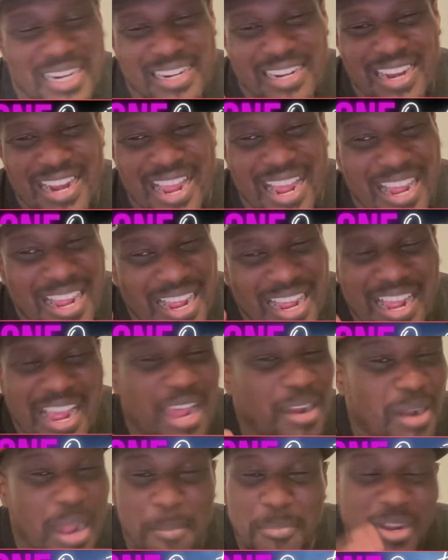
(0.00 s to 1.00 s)
but
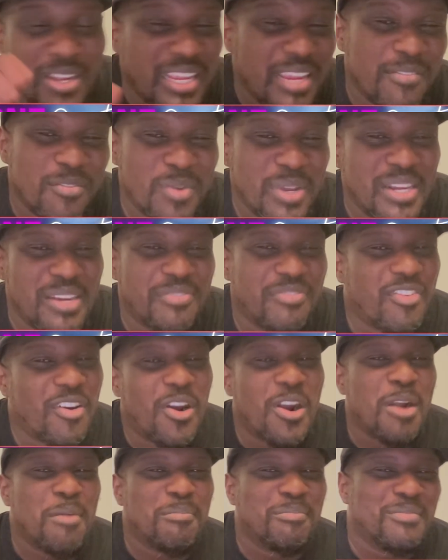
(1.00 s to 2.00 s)
I'm not giving away the
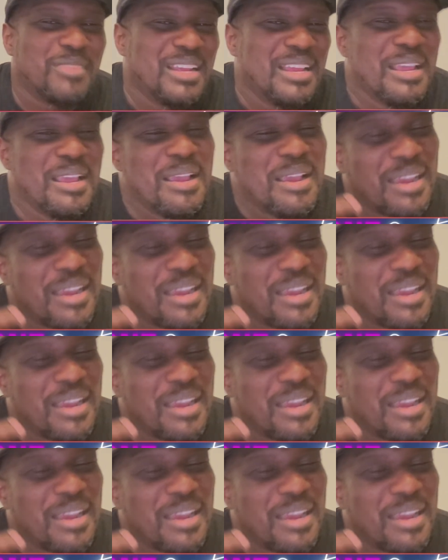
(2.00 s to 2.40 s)
farm,